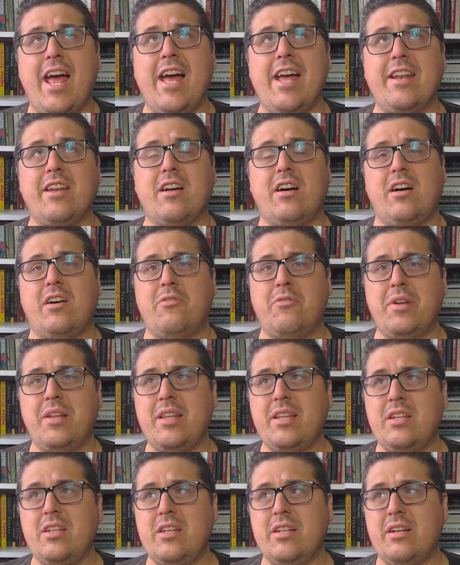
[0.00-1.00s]
And I
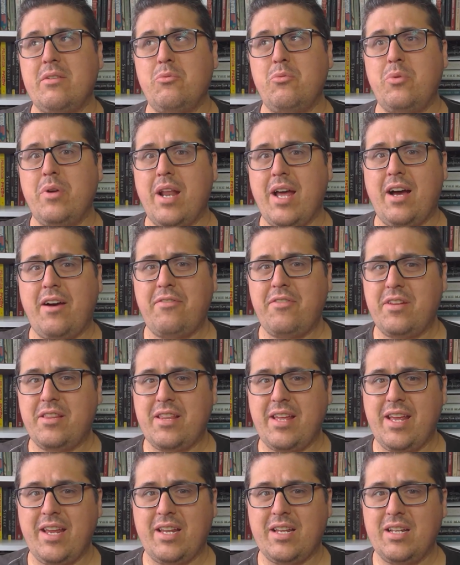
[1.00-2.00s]
really would have to
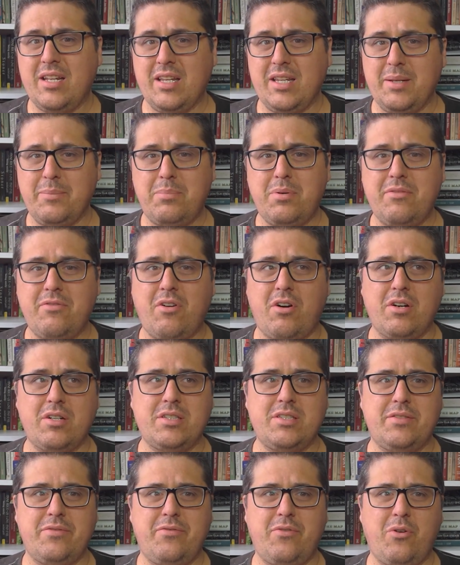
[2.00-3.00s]
thank
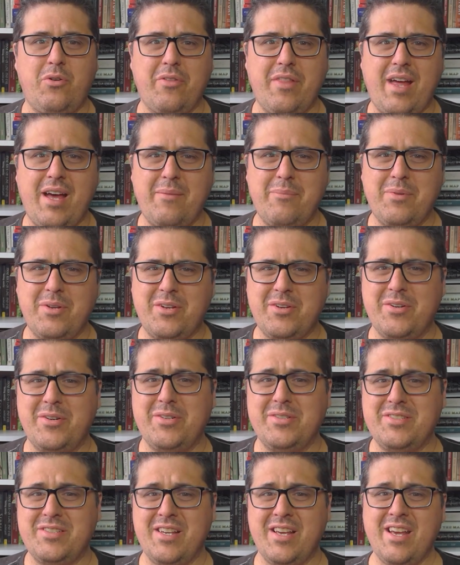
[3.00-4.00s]
LibriVox for that,
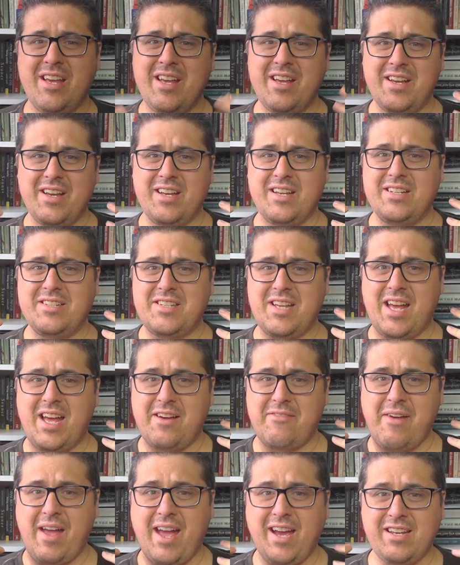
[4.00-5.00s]
because to
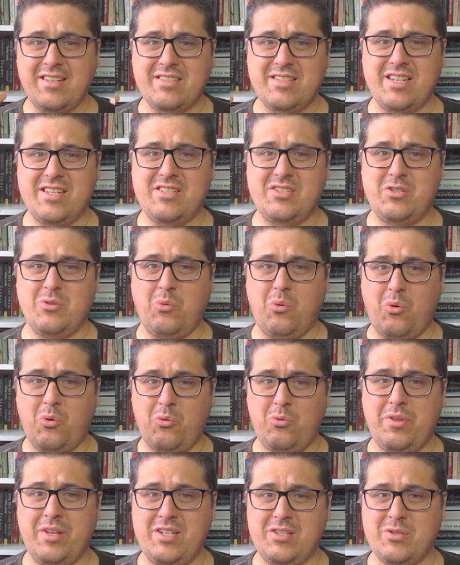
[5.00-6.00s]
have access to
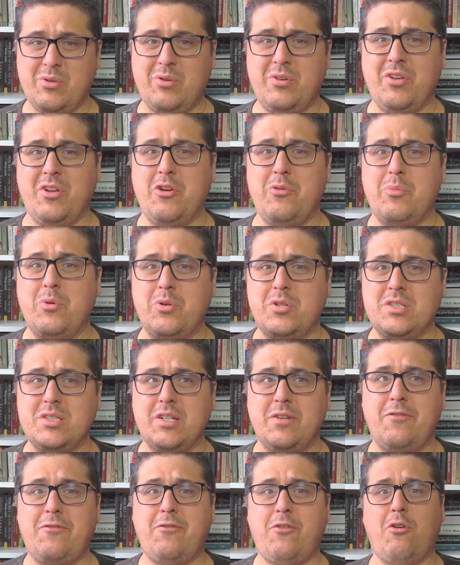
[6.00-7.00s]
all these audiobooks
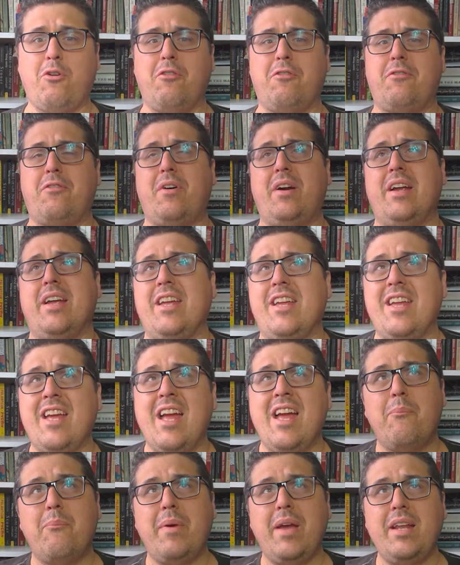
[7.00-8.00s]
for free,
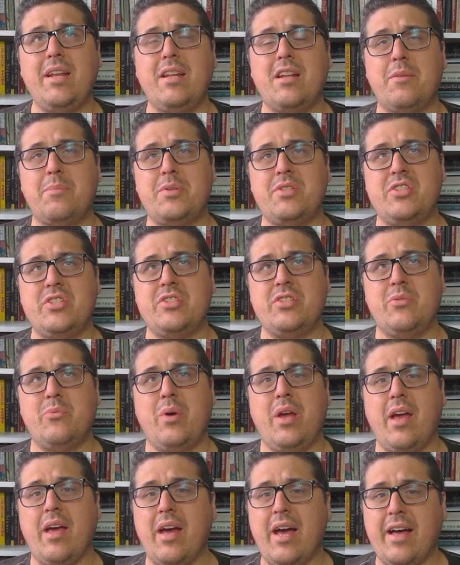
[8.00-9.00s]
being in a position
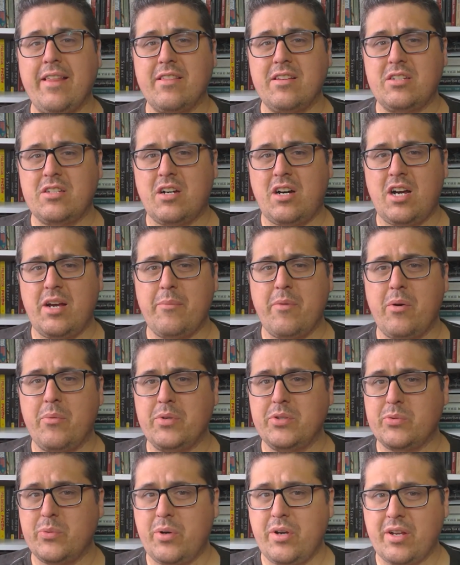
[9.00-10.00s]
where at the time I
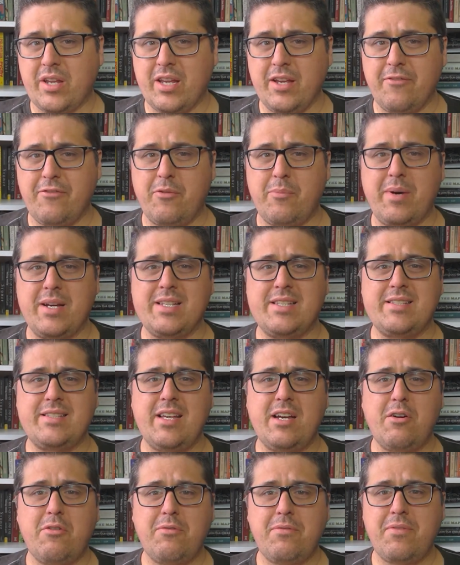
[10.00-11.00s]
was working for
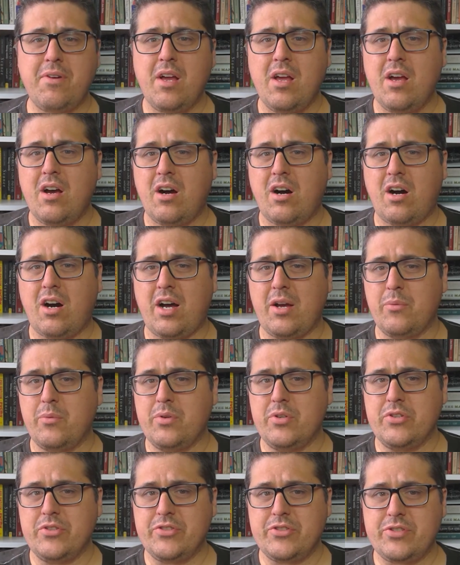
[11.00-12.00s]
myself, I
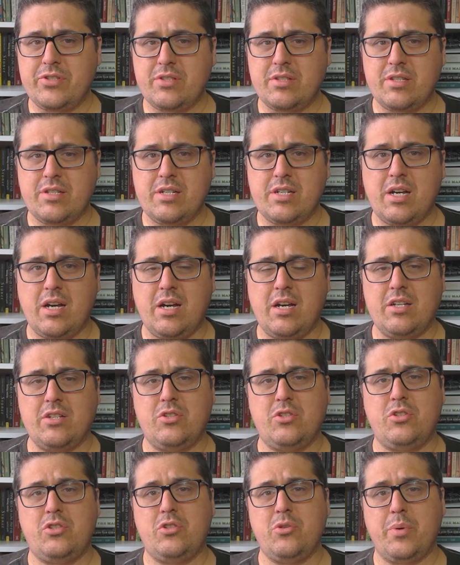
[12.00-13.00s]
was Uh,
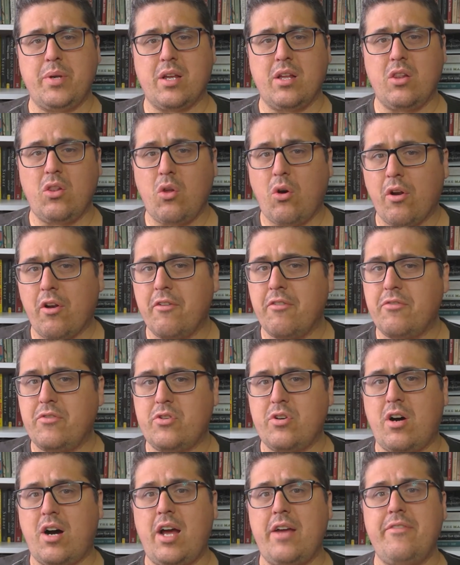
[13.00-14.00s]
doing a lot of
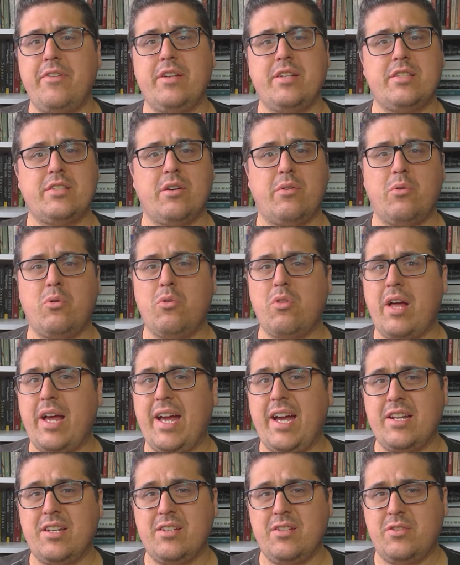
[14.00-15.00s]
driving, so all I
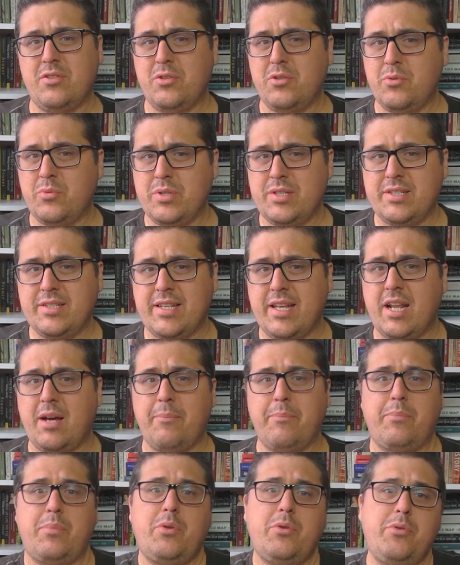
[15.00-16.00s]
had to do was set
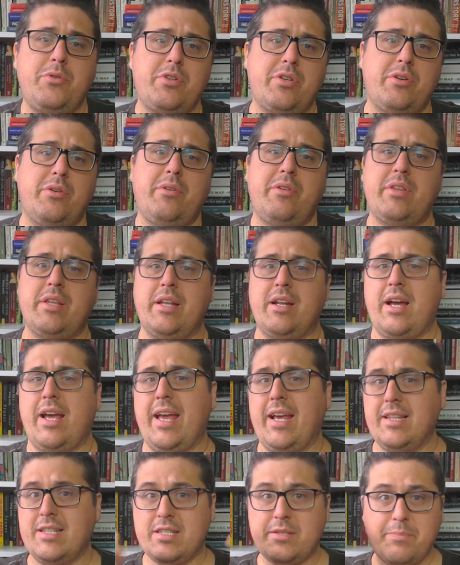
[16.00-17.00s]
up Bluetooth, and I
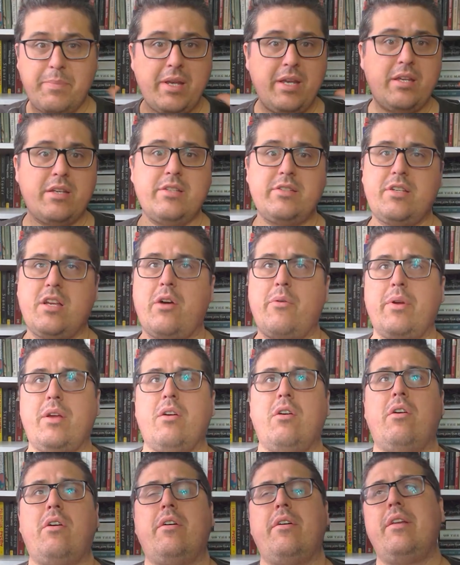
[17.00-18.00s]
had speakers
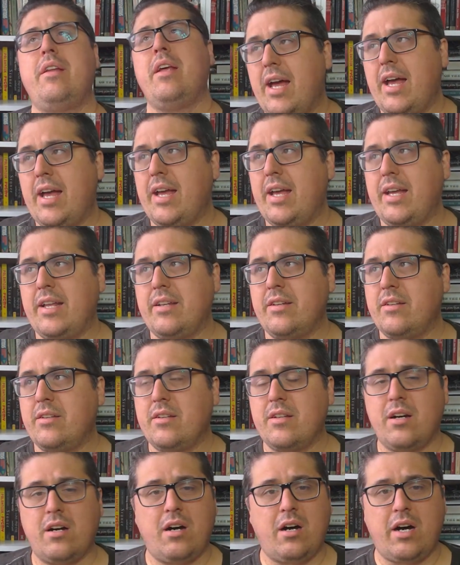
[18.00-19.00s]
going on,
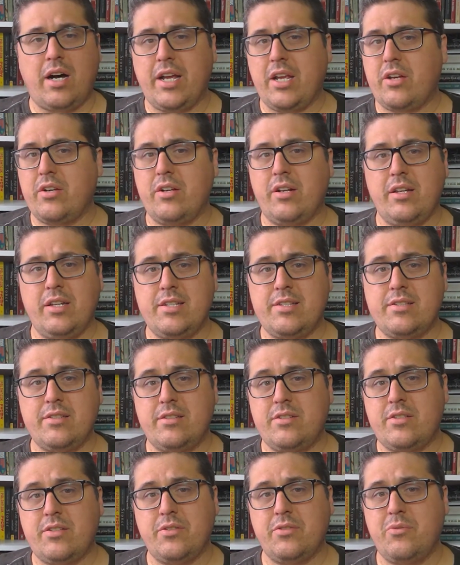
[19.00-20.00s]
and I could
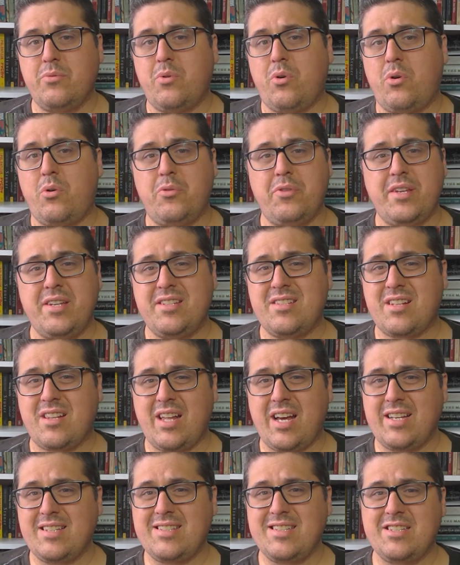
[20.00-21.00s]
listen to all these
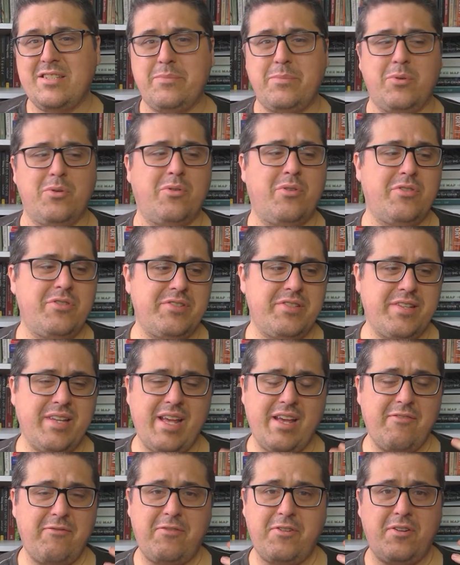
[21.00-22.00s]
classics books
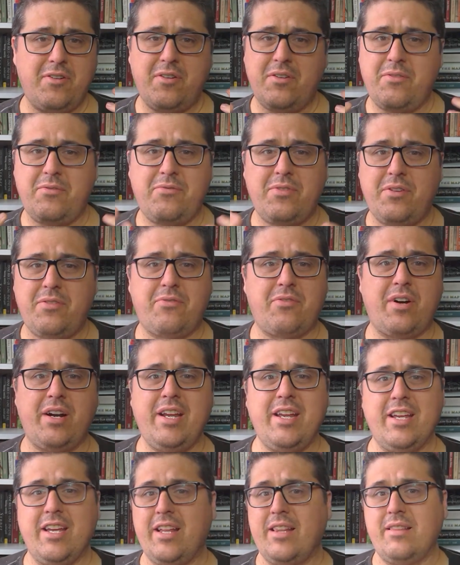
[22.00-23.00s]
for for
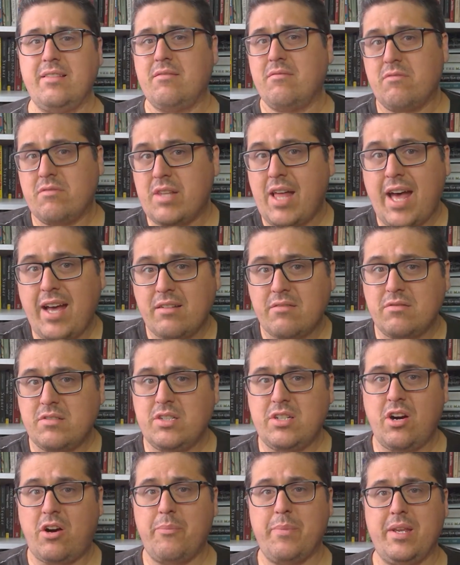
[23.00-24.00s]
free, and that
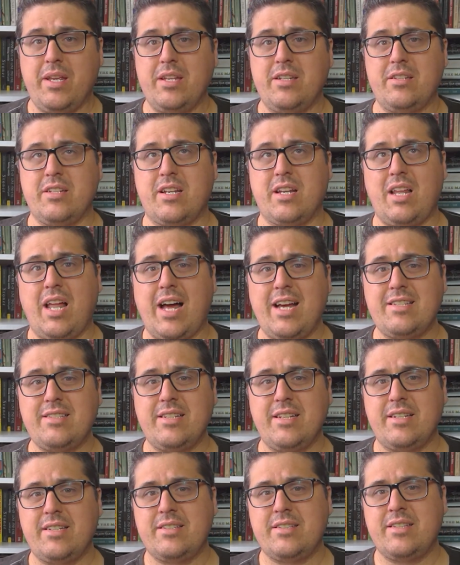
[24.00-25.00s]
got me into
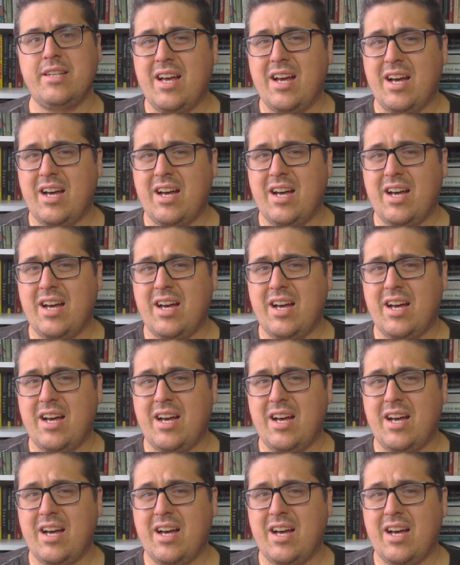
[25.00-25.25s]
classics.